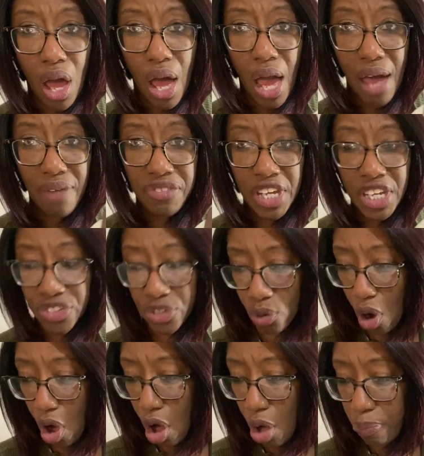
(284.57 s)
And these are
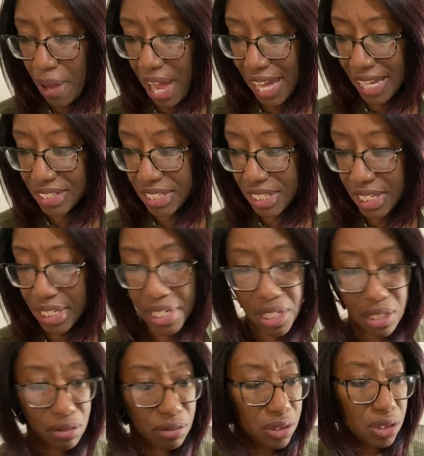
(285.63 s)
all painted,
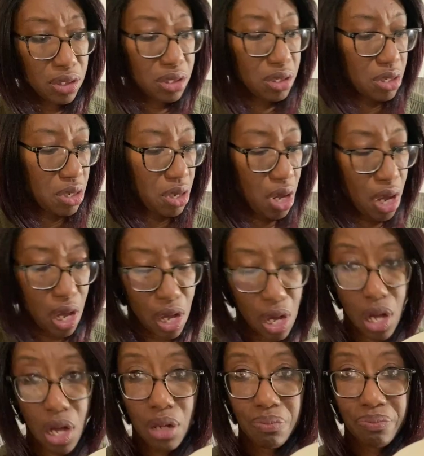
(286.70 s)

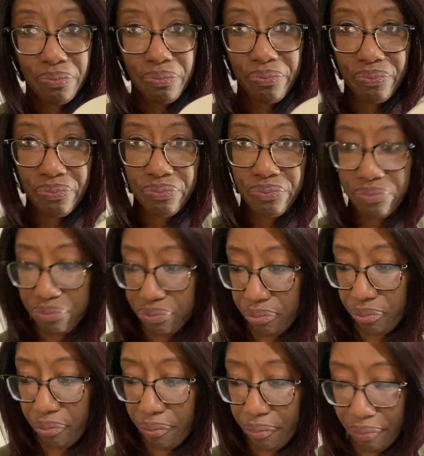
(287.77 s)
uh,
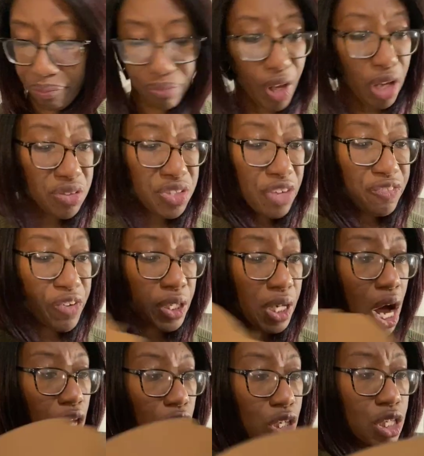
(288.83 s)
different
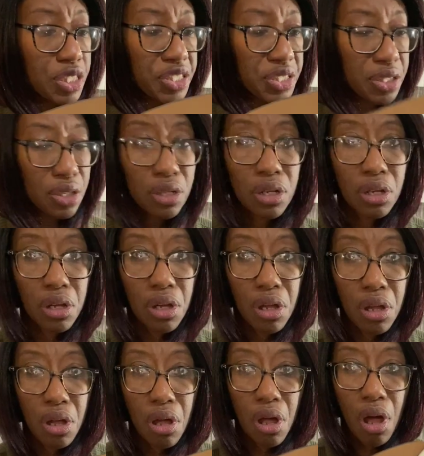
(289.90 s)
colors.
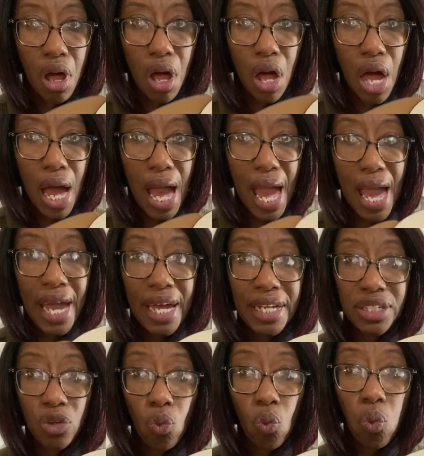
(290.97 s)

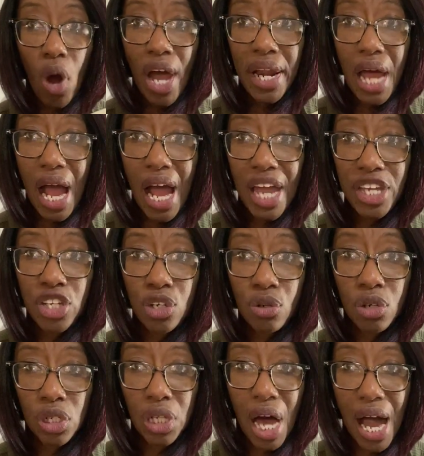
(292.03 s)
And what I
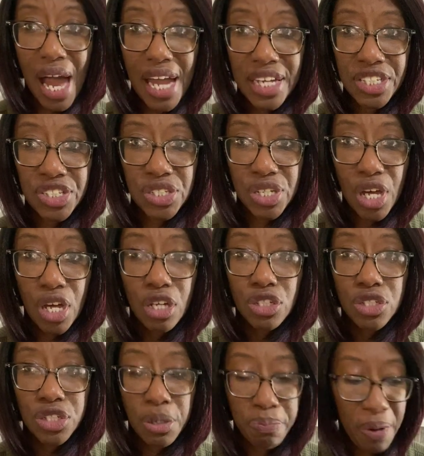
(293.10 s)
utilize
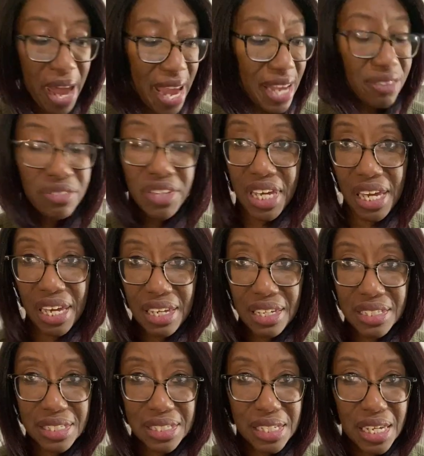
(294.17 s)
to paint
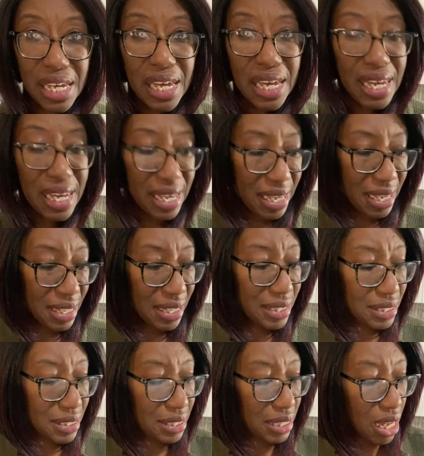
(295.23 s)
these
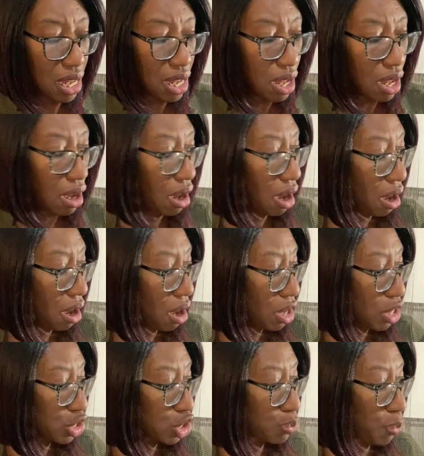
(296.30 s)
is
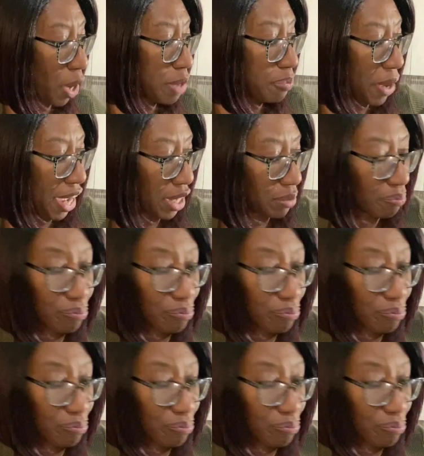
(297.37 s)
spray paint.